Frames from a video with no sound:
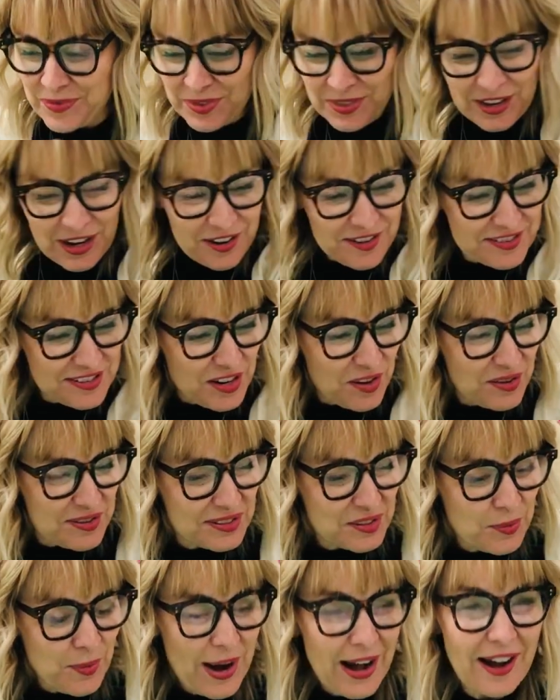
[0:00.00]
There's no
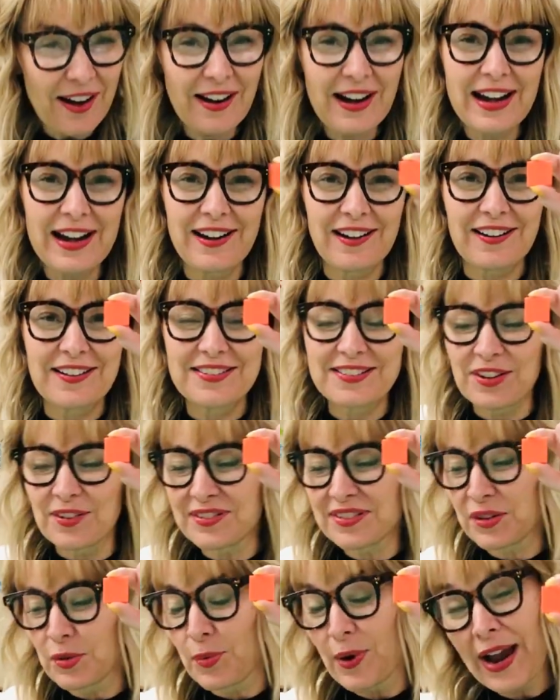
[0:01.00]
square here, so
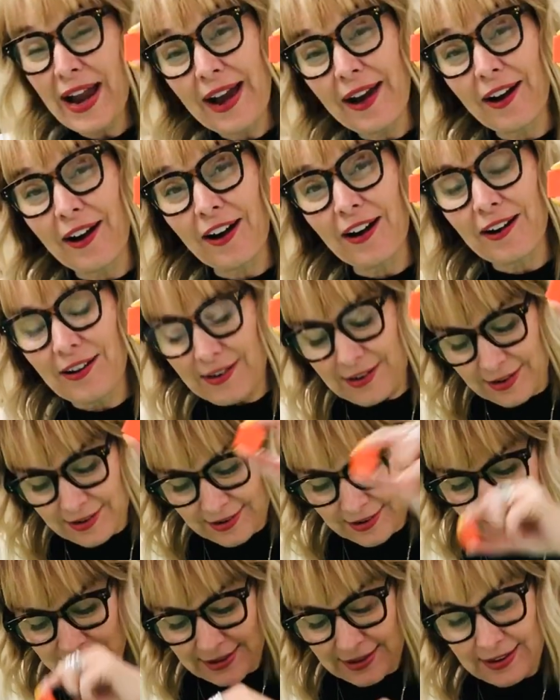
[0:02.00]
square
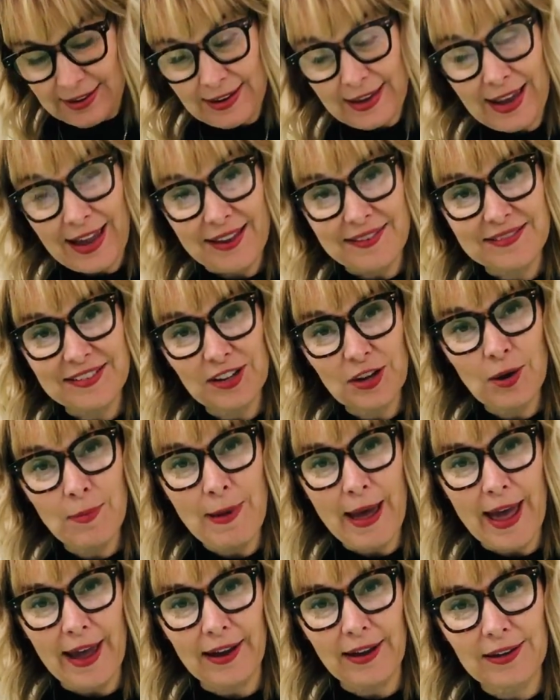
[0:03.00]
has to go
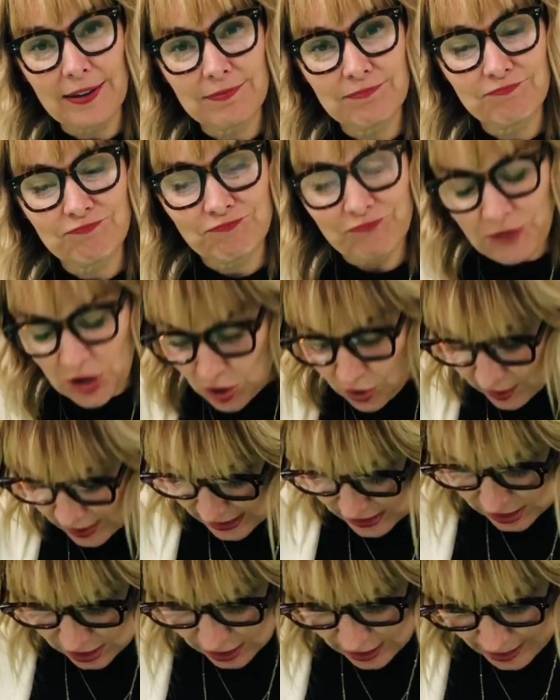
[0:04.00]
back. You don't
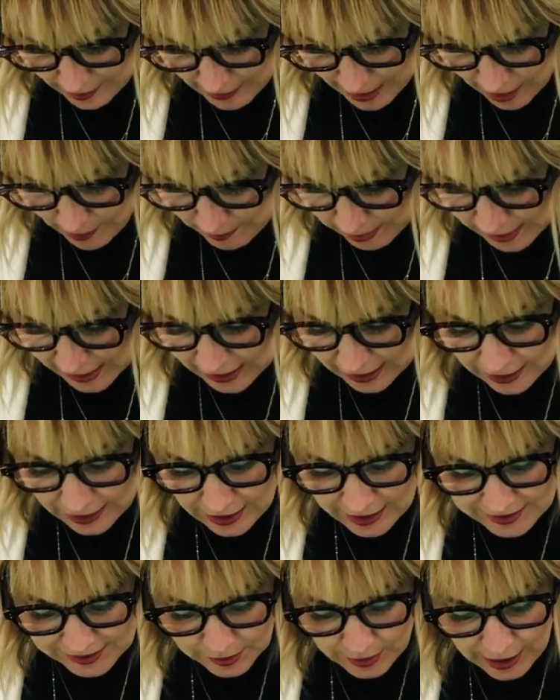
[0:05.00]
get to come out and play
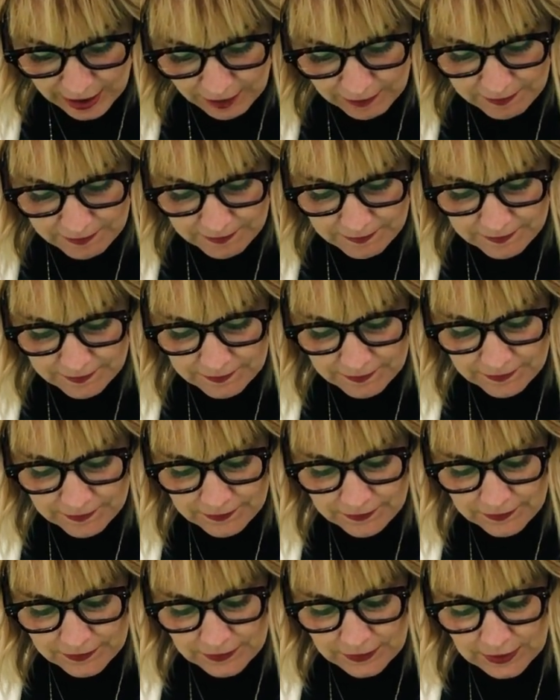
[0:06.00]
today, square.
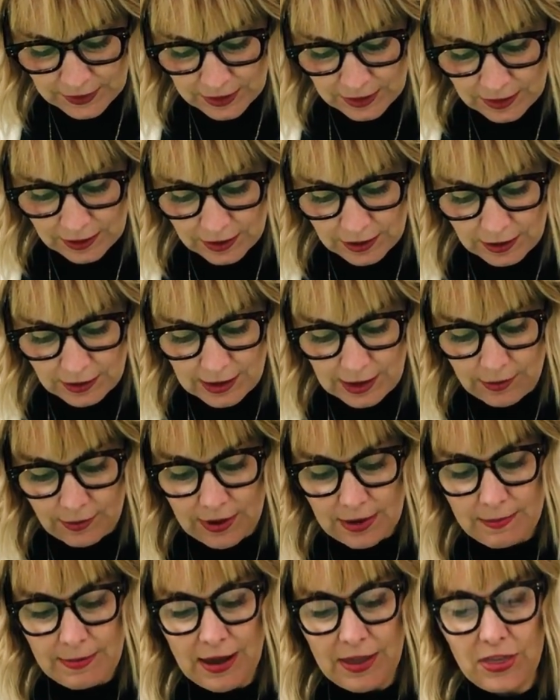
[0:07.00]
All right,
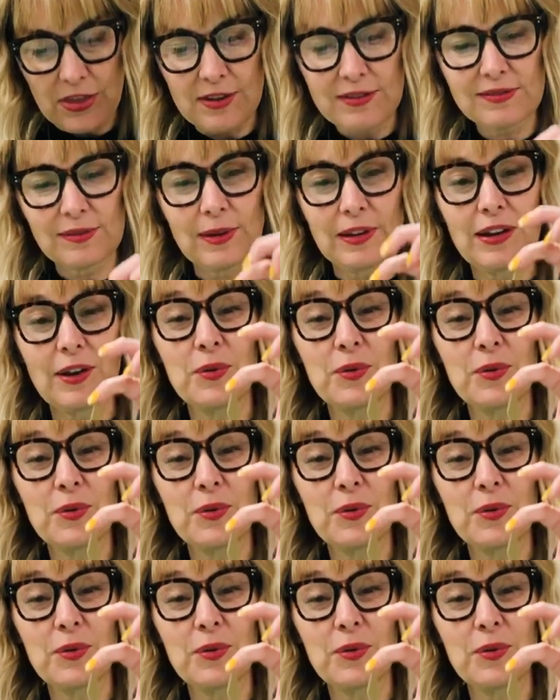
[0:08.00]
what about this one?